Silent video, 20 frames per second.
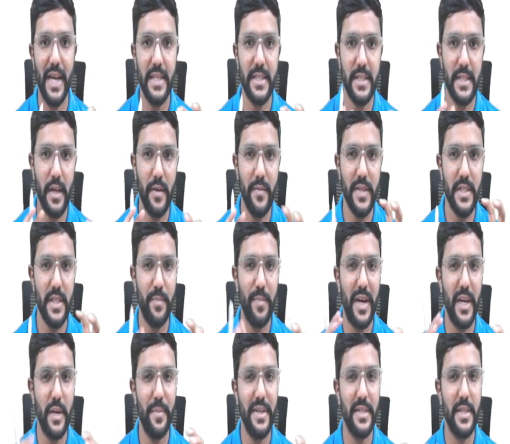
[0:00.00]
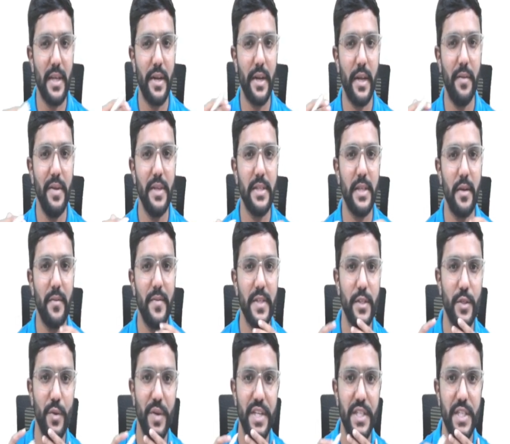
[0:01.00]
Guys, service departments are giving
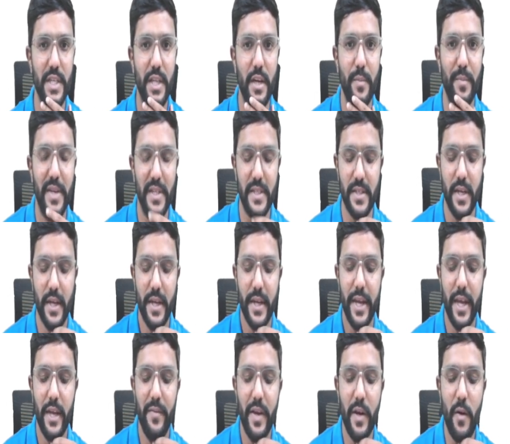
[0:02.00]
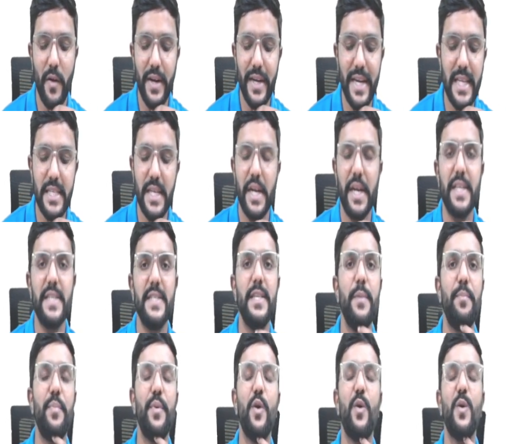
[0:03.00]
service to each other means, can we call it as
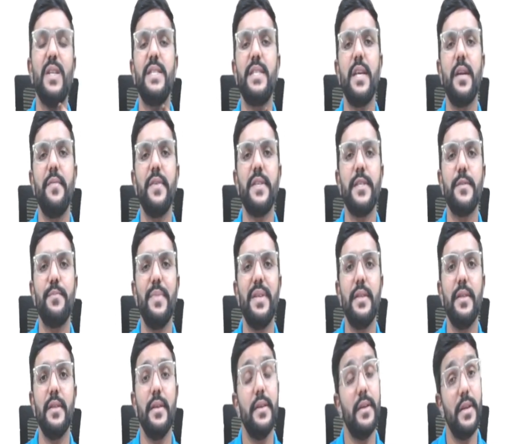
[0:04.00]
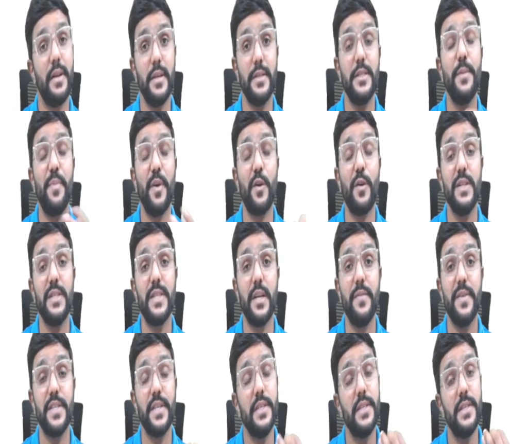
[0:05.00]
reciprocal services? Reciprocal
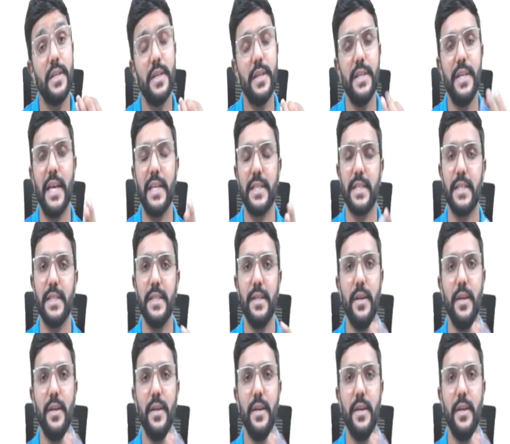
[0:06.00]
services? Yes.